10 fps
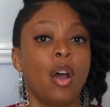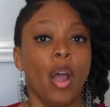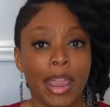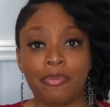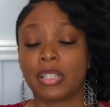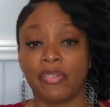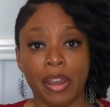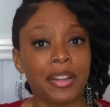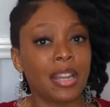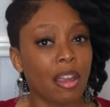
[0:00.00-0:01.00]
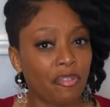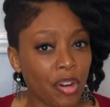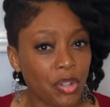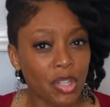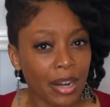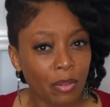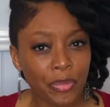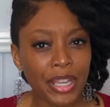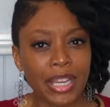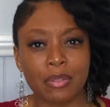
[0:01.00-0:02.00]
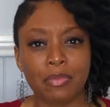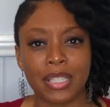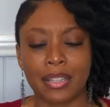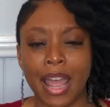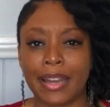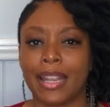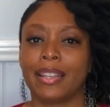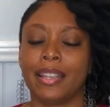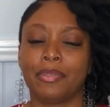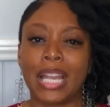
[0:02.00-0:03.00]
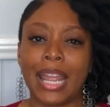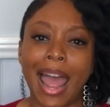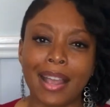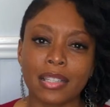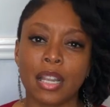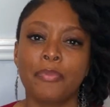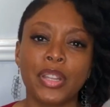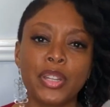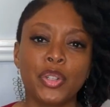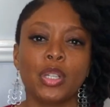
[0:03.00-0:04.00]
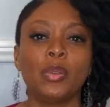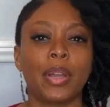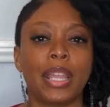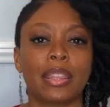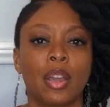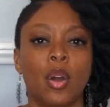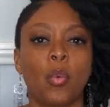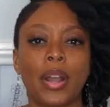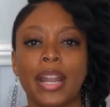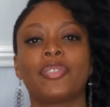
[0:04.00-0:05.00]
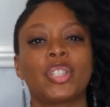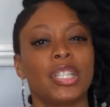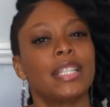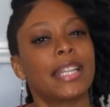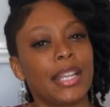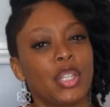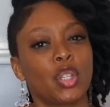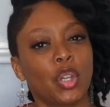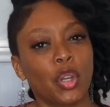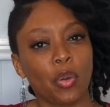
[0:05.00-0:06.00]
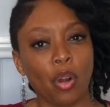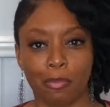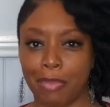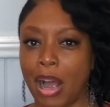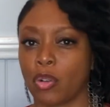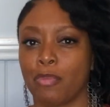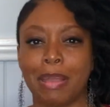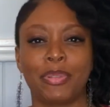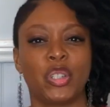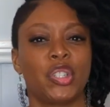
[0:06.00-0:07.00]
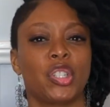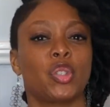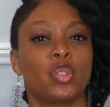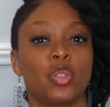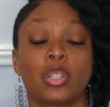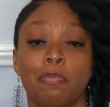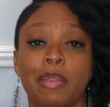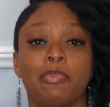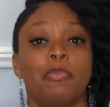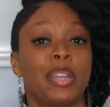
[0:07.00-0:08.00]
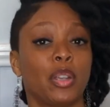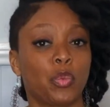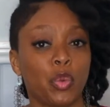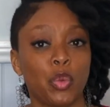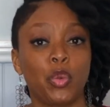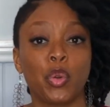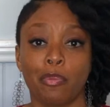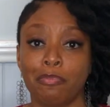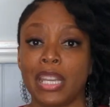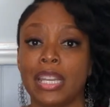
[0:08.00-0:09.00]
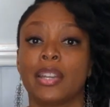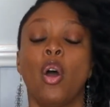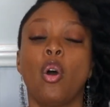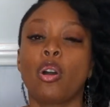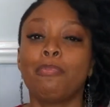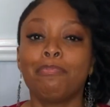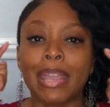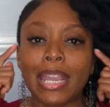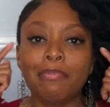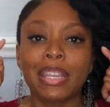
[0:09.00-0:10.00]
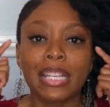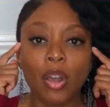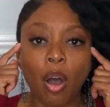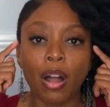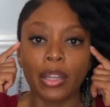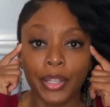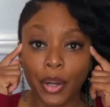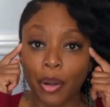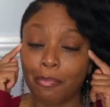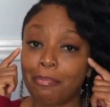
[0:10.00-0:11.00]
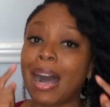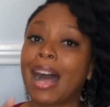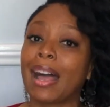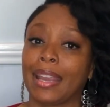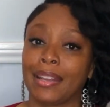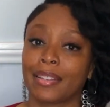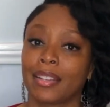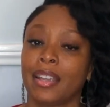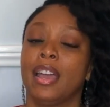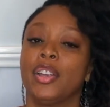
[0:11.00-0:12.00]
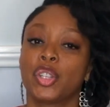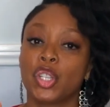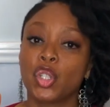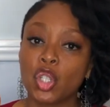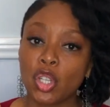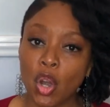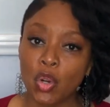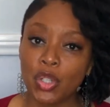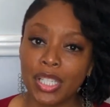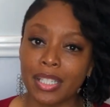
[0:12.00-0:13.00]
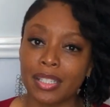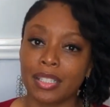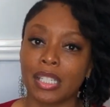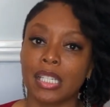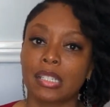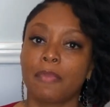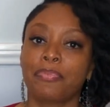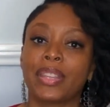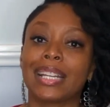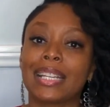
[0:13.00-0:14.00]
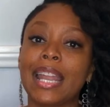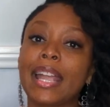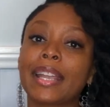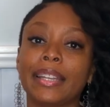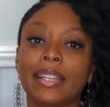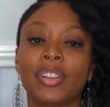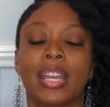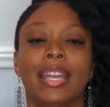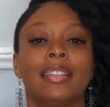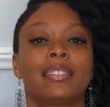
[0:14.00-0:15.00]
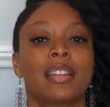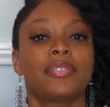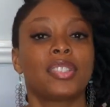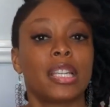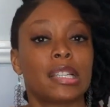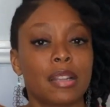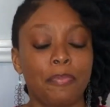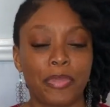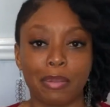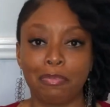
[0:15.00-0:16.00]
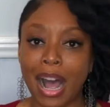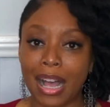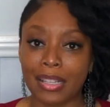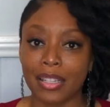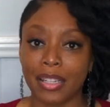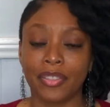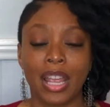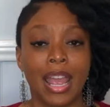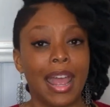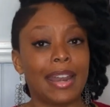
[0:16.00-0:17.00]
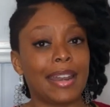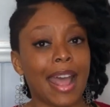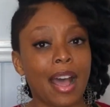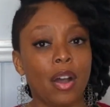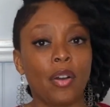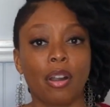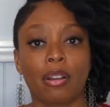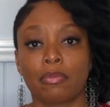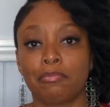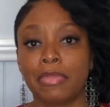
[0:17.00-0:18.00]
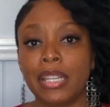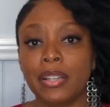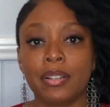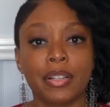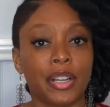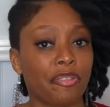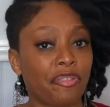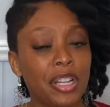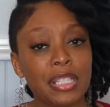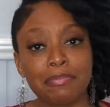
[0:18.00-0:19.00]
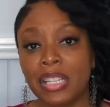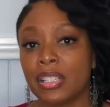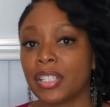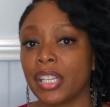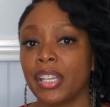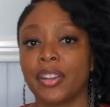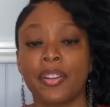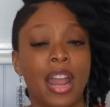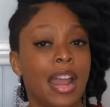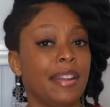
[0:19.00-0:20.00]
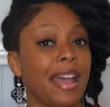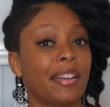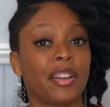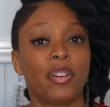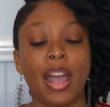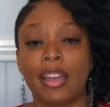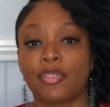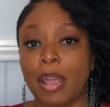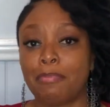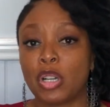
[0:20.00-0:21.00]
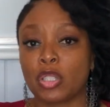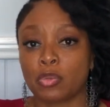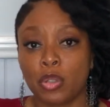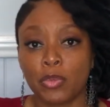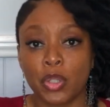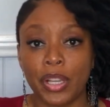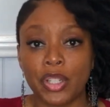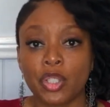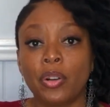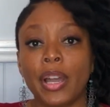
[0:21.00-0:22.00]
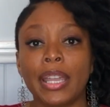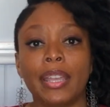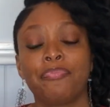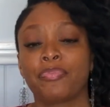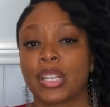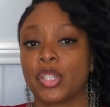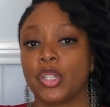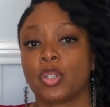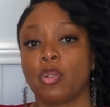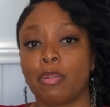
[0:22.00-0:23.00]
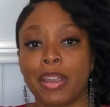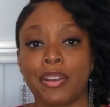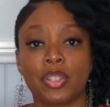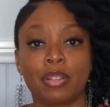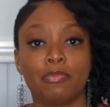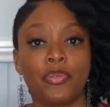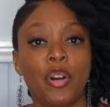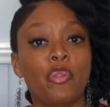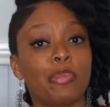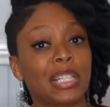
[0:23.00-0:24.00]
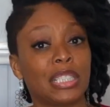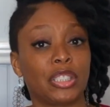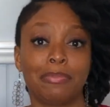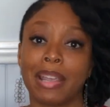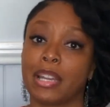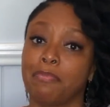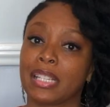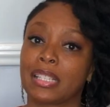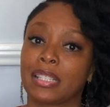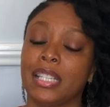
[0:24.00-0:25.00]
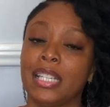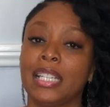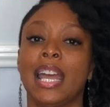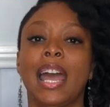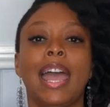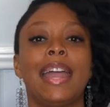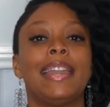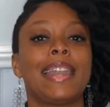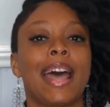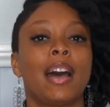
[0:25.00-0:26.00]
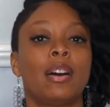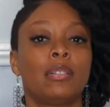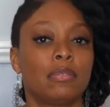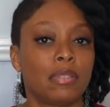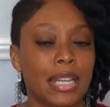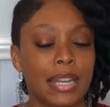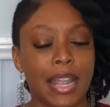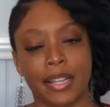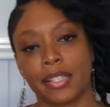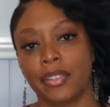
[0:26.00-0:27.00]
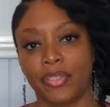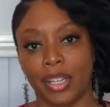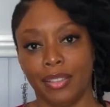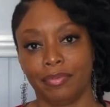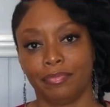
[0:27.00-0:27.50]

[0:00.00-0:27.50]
It was very diverse. I don't think it was that. It has something to do with whatever she's insecure about. Or maybe she's just used to people being rude or mean. Or maybe it's all in her mind. She chose to see something negative instead of seeing something positive. And now her meal and her friend's meal is here. Now they don't have that much room to enjoy it. She's too embarrassed to move over because she made a scene. And now negativity.